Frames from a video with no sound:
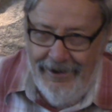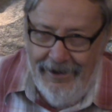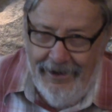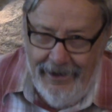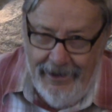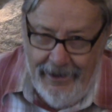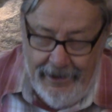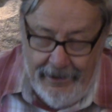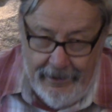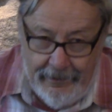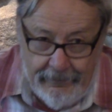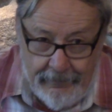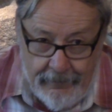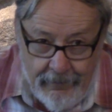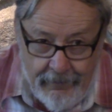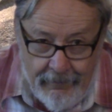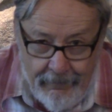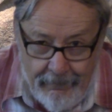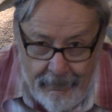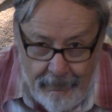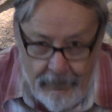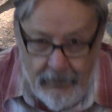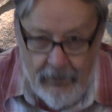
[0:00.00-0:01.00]
And
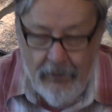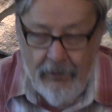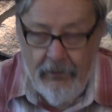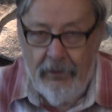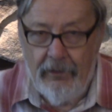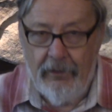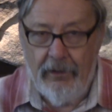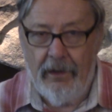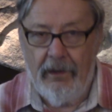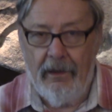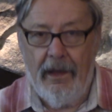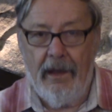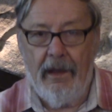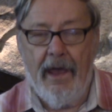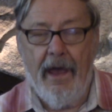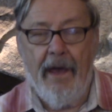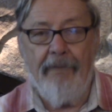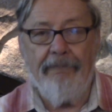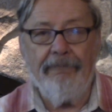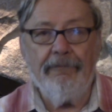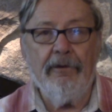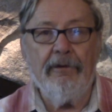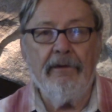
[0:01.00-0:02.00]

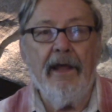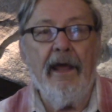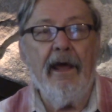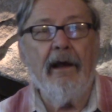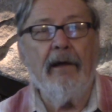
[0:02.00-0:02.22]
after that,